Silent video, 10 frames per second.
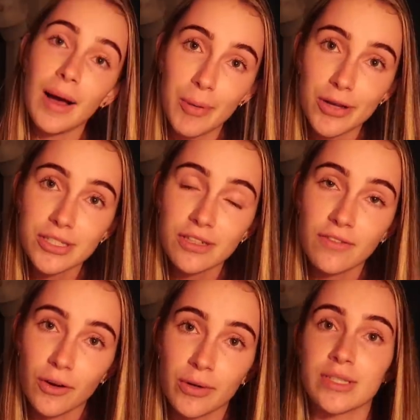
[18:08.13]
I posted a
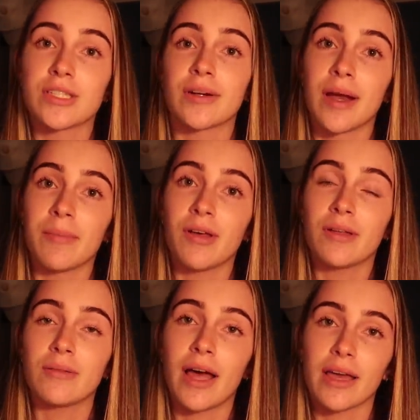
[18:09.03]
photo on Instagram,
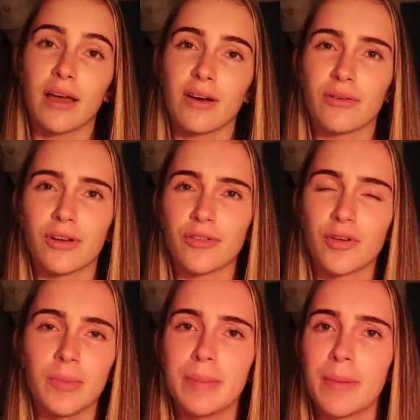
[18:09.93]
like I don't know if
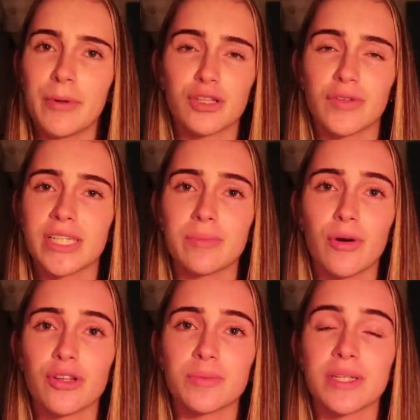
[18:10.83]
it'll be my most recent
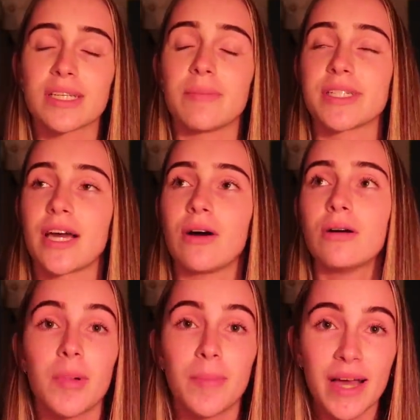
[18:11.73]
post when this comes
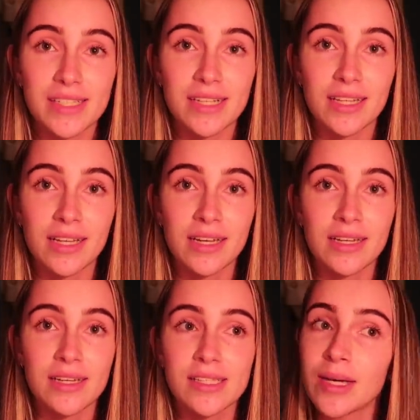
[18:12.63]
out, but
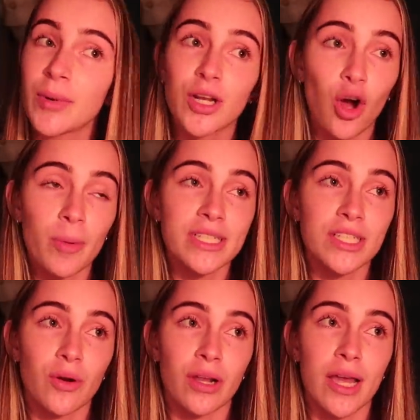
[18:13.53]
basically someone
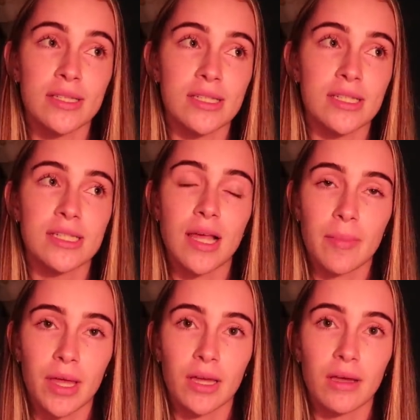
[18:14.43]
commented on it and said
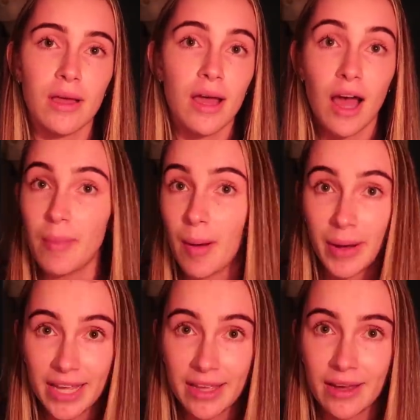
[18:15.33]
something about
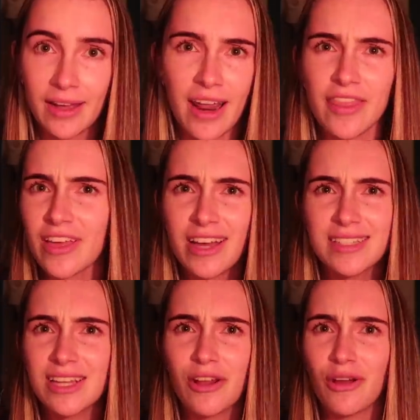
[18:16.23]
my hair, and I think I
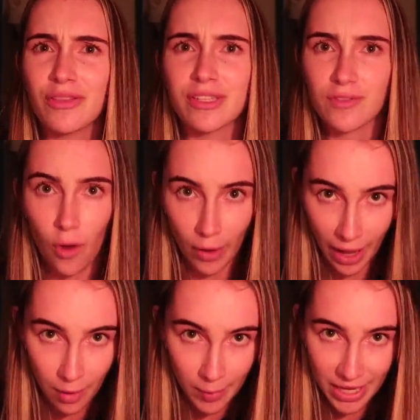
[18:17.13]
said earlier in this vlog
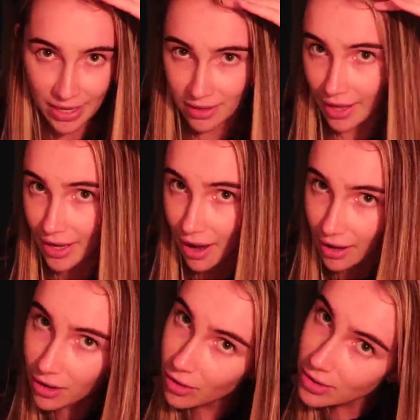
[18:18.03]
how my hair like
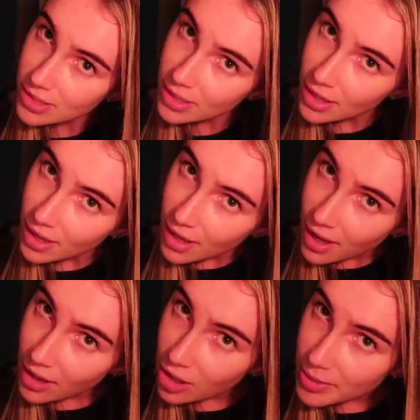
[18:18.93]
kind of looks
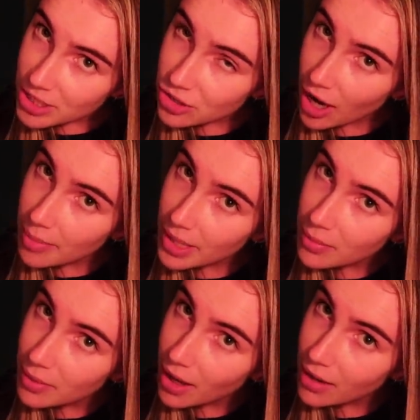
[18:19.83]
a little bit
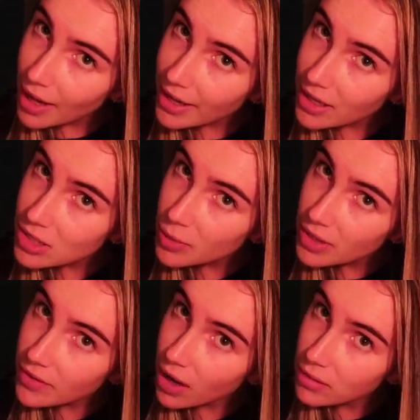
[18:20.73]
stripy, but like it's
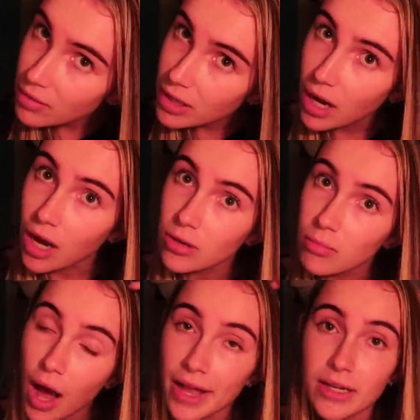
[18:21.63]
whatever, like I
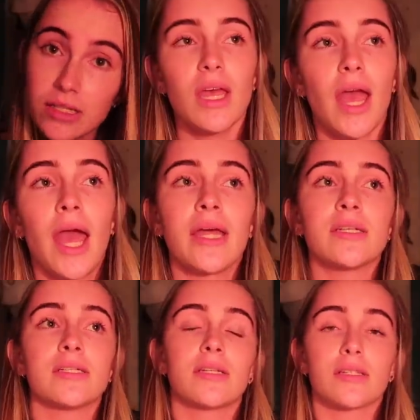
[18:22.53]
don't mind.
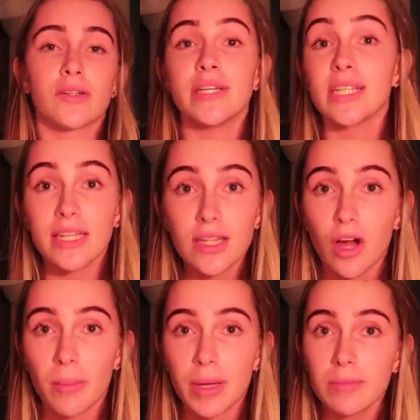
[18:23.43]
And so I deleted the
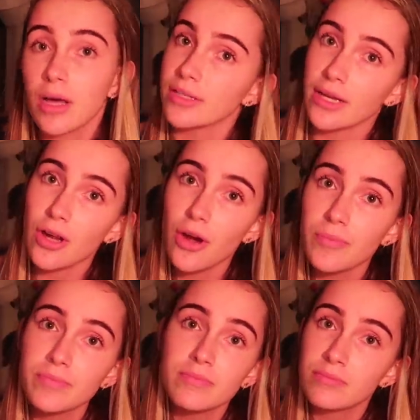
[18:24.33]
comment. I was like, no,
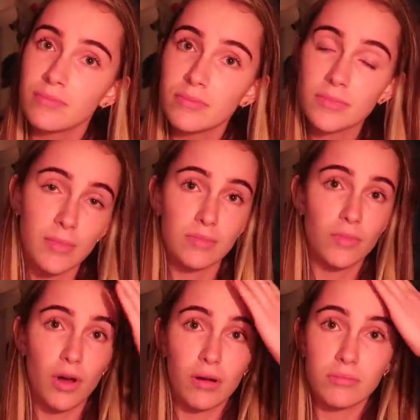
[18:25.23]
I'm
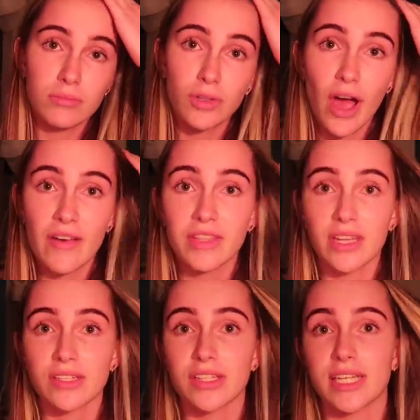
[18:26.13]
not having
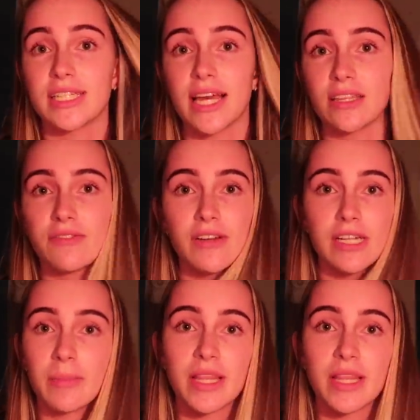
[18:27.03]
this, because I tagged their friend.